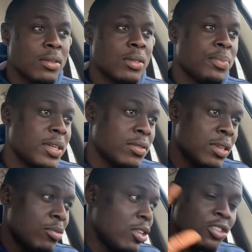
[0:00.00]
place
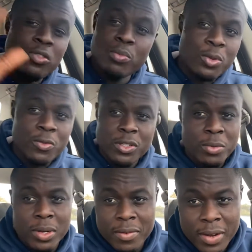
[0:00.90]
they shoot movies or
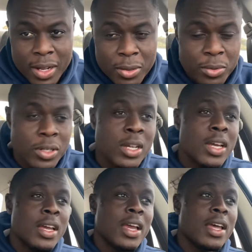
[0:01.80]
whatever, Hollywood.
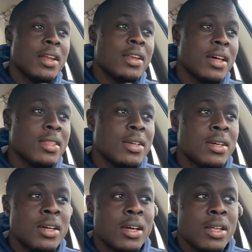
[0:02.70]
And another
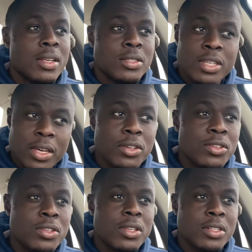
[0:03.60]
chick you
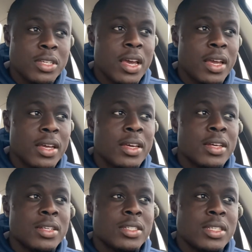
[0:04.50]
need to check,
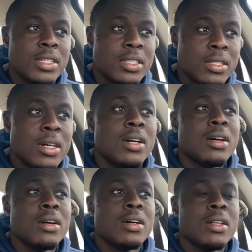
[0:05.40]
she's
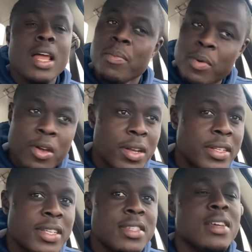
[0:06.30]
Liberian
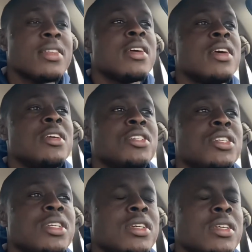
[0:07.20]
descent.
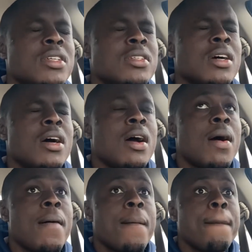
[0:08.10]
She's
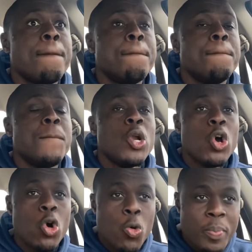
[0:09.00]

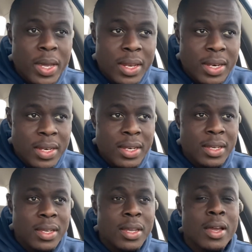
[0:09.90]
blooming
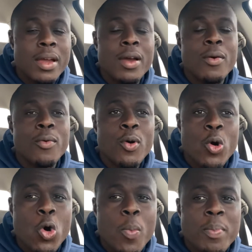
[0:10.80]

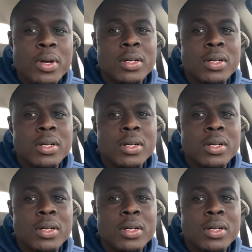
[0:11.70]
warm